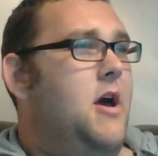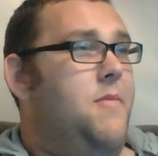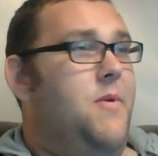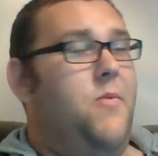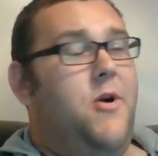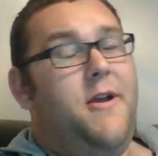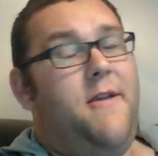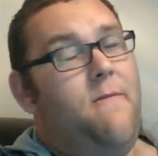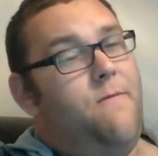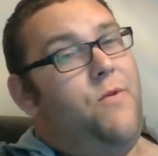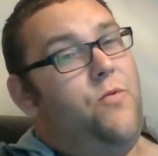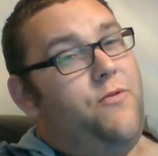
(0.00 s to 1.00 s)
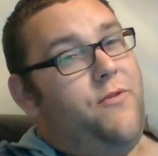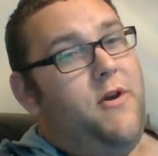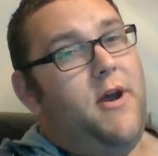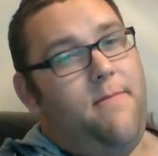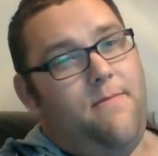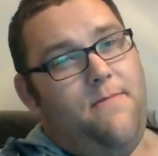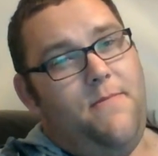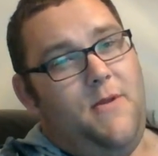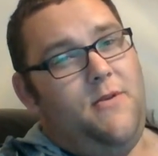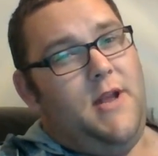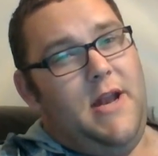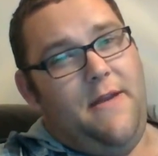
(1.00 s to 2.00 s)
been working full time
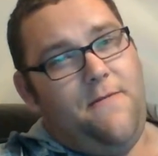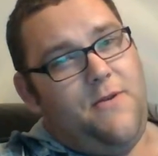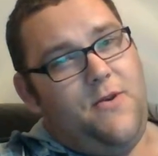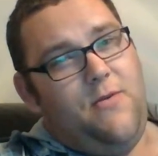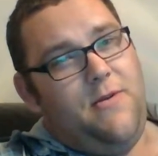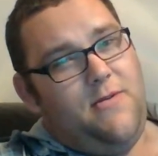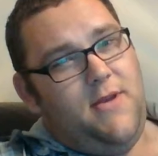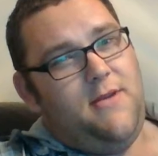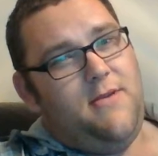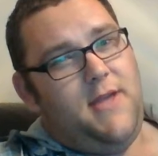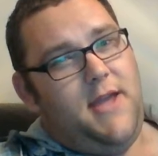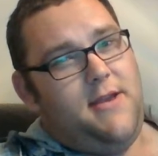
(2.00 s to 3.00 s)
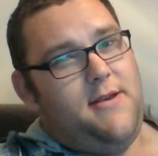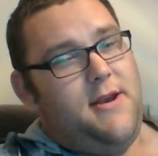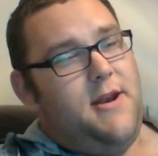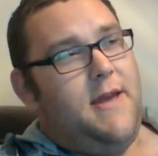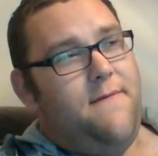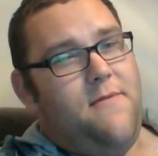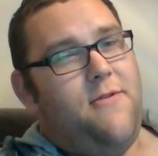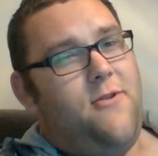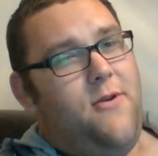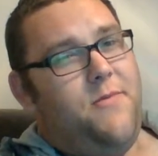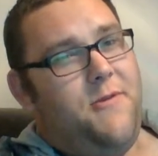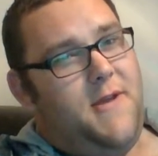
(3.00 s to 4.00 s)
since I left school at 16, and I haven't
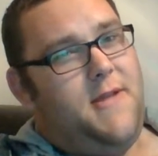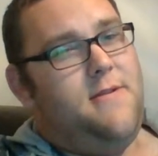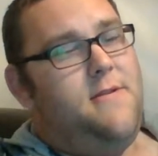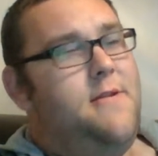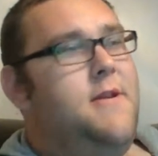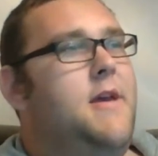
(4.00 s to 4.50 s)
stopped since.